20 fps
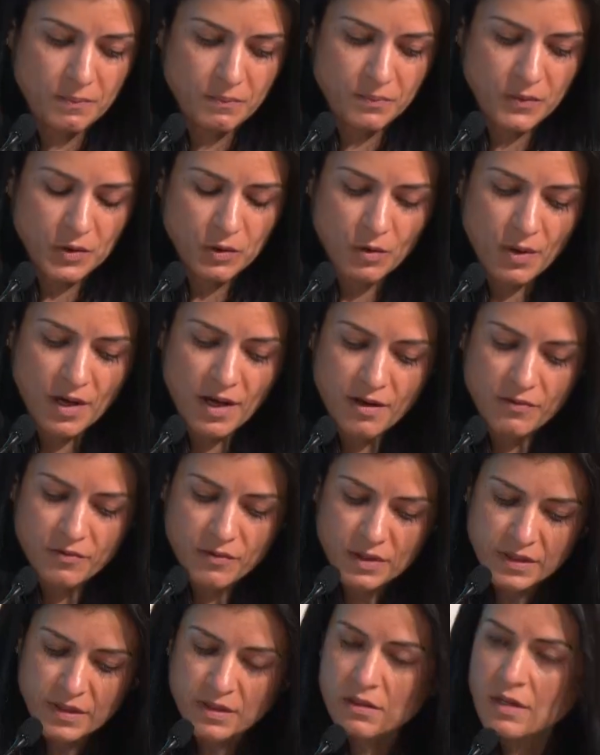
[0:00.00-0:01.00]
you have
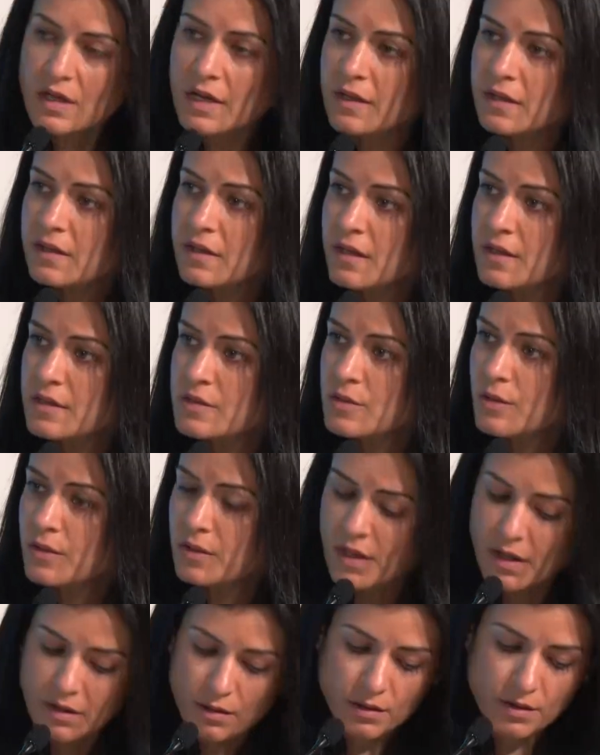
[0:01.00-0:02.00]
clear guidelines
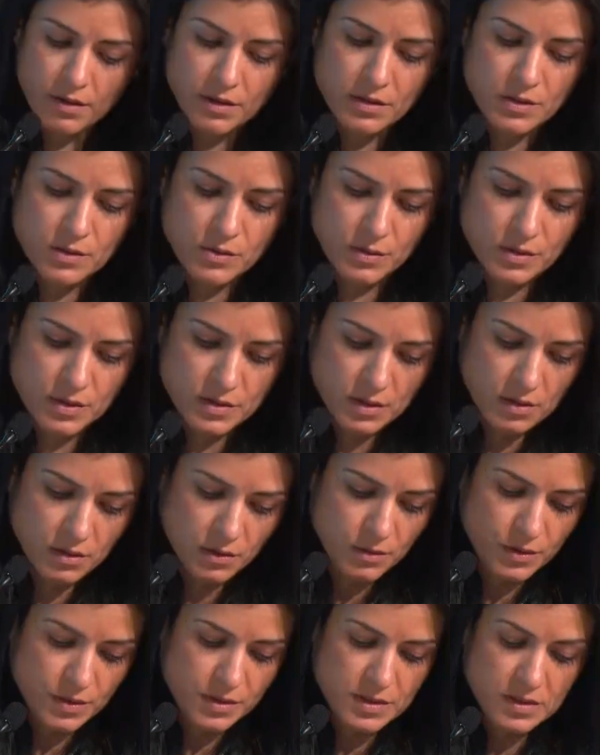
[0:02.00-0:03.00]
on ethics, on
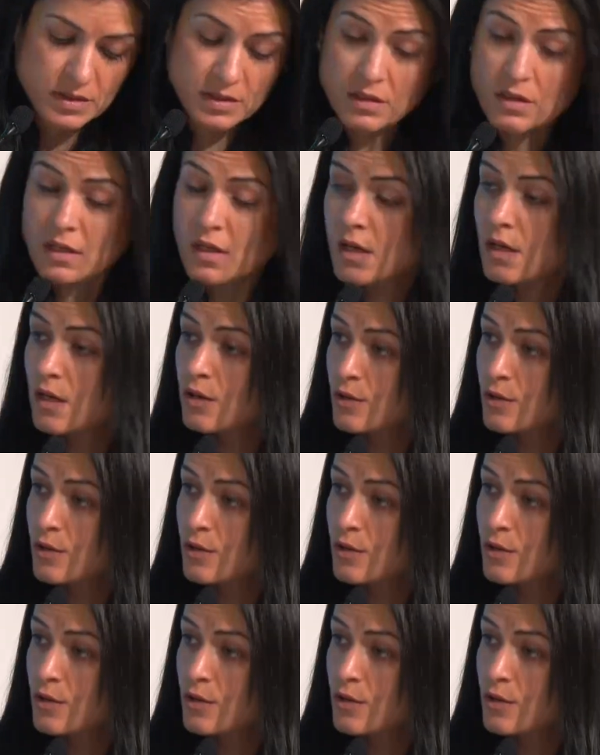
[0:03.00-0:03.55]
security,